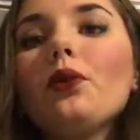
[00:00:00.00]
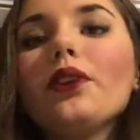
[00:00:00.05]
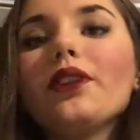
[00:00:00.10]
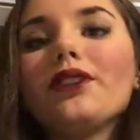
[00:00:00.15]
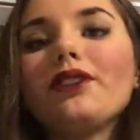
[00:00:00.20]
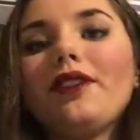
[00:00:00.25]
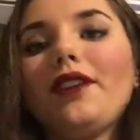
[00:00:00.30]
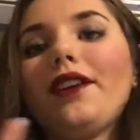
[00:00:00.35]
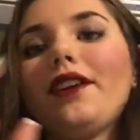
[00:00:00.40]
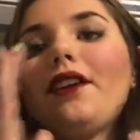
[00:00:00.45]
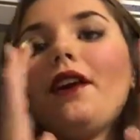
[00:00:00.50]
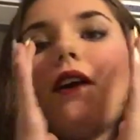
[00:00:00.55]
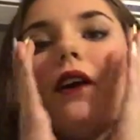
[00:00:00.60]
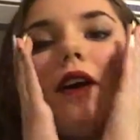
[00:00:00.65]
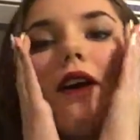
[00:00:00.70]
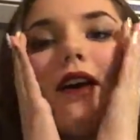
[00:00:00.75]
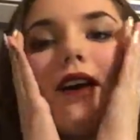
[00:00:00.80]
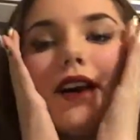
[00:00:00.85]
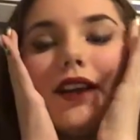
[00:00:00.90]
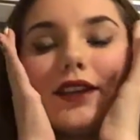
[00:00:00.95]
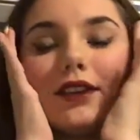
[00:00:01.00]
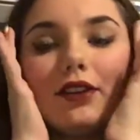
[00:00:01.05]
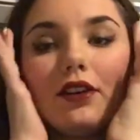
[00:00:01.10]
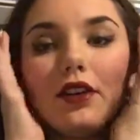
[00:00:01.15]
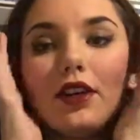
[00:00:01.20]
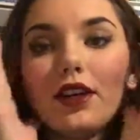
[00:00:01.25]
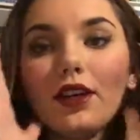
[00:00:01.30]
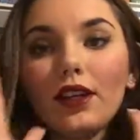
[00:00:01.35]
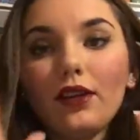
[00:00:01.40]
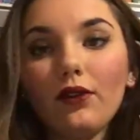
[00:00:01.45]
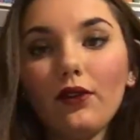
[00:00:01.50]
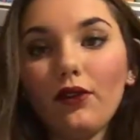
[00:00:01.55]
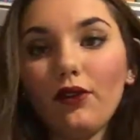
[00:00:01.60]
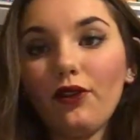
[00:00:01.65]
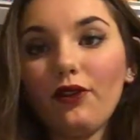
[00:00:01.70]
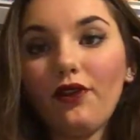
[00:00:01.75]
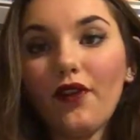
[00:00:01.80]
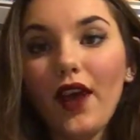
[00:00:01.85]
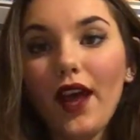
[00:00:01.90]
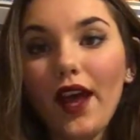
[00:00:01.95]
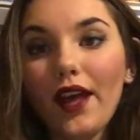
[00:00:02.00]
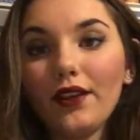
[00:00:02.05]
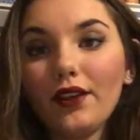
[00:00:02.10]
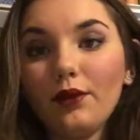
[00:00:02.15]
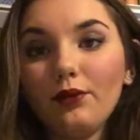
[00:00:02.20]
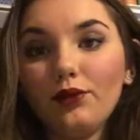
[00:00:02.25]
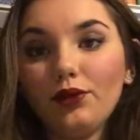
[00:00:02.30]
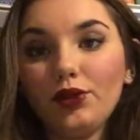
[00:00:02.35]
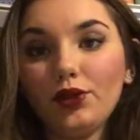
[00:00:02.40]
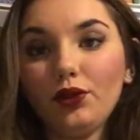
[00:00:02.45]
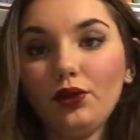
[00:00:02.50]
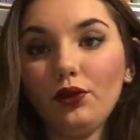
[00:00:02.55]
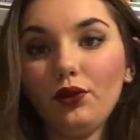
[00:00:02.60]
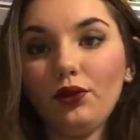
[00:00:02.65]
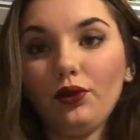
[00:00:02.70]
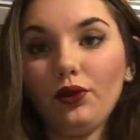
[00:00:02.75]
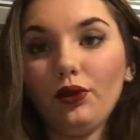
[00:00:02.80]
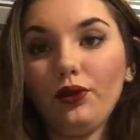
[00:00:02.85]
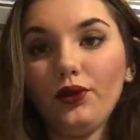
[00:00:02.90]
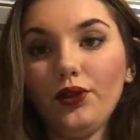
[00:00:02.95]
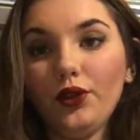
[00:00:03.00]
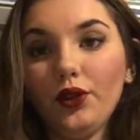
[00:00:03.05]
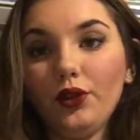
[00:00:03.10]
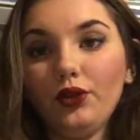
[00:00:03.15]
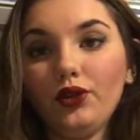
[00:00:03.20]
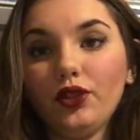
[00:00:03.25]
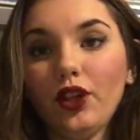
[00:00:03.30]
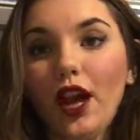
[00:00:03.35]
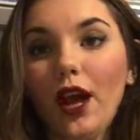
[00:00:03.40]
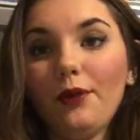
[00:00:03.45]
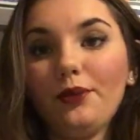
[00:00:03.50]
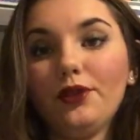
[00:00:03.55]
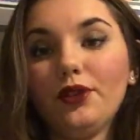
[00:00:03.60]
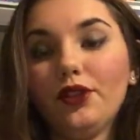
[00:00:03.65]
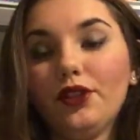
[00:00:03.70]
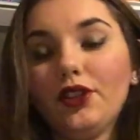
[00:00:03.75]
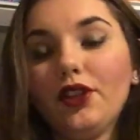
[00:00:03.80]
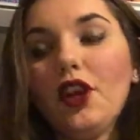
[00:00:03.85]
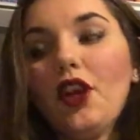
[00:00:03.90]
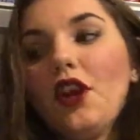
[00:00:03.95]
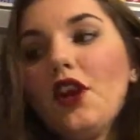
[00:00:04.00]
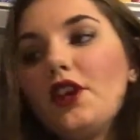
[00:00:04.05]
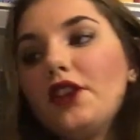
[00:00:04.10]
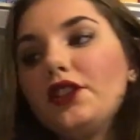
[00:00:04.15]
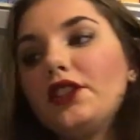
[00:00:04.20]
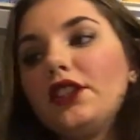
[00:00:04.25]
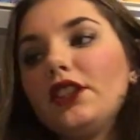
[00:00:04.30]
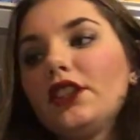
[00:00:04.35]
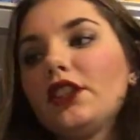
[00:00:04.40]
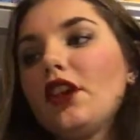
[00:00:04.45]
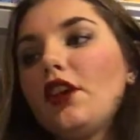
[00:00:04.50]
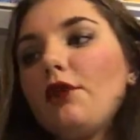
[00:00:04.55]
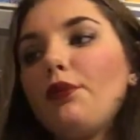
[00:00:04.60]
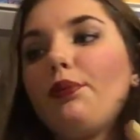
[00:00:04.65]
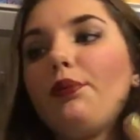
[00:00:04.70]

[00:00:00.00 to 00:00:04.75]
was like, oh, I couldn't even fathom June for a few chapters. She's